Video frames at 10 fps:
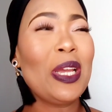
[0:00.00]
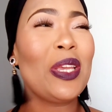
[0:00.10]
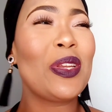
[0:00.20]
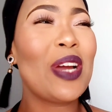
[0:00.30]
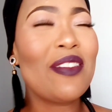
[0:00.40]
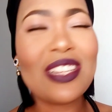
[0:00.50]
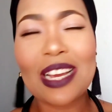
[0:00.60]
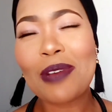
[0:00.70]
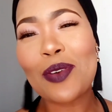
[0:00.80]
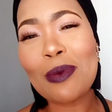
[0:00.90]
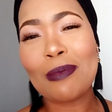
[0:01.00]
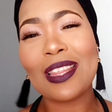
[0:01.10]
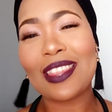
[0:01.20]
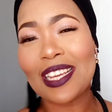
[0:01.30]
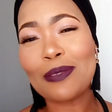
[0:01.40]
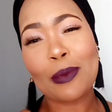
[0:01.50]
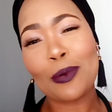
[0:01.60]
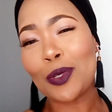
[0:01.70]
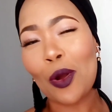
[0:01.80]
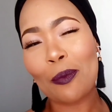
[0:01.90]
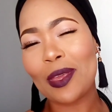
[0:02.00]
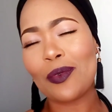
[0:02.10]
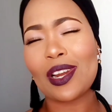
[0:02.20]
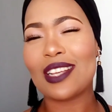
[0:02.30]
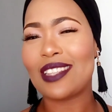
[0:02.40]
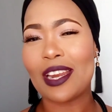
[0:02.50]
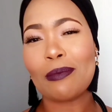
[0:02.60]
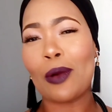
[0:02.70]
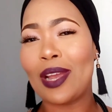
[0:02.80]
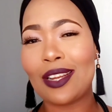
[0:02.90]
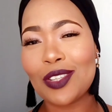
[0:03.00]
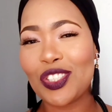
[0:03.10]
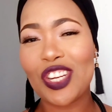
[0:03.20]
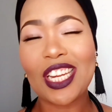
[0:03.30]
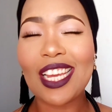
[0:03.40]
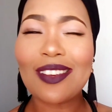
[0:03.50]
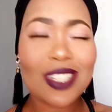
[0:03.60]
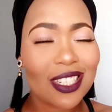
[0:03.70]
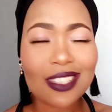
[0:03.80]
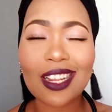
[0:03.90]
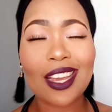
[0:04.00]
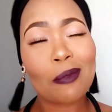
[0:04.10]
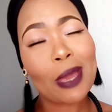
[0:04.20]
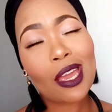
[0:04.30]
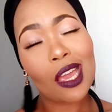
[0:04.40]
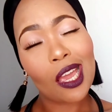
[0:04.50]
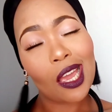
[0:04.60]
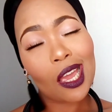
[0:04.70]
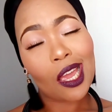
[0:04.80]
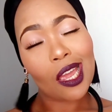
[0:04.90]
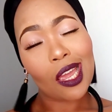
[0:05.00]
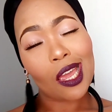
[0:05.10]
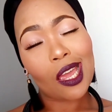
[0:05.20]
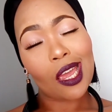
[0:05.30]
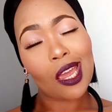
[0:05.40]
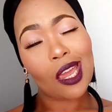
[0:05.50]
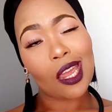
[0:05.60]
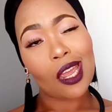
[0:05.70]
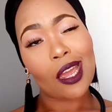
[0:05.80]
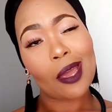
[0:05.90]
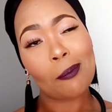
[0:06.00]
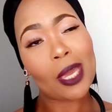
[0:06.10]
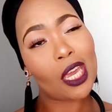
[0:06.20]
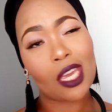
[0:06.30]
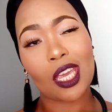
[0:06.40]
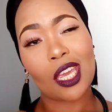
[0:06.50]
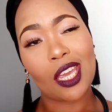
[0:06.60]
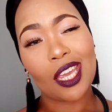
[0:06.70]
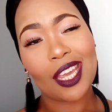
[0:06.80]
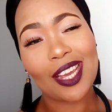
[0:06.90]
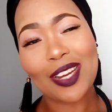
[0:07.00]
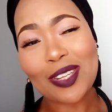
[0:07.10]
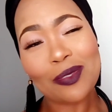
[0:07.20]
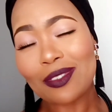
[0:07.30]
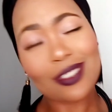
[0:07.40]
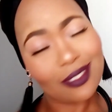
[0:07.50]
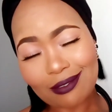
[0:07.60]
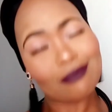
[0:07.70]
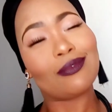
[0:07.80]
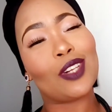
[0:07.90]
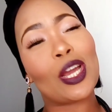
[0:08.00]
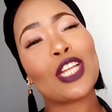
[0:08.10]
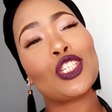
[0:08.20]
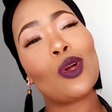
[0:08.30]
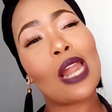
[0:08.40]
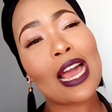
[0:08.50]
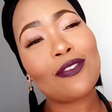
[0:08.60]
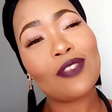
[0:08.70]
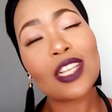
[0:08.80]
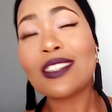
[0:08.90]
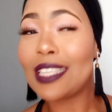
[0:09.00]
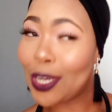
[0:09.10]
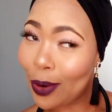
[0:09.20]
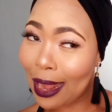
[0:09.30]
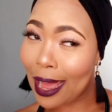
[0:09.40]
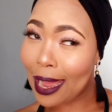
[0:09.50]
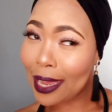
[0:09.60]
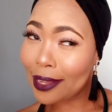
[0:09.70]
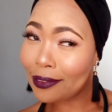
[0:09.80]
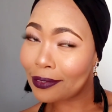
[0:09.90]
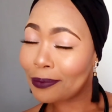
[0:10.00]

You know, every time I remember the things people told me when I started my weight loss journey, I'm just like, man, B, look at your life, not see your life.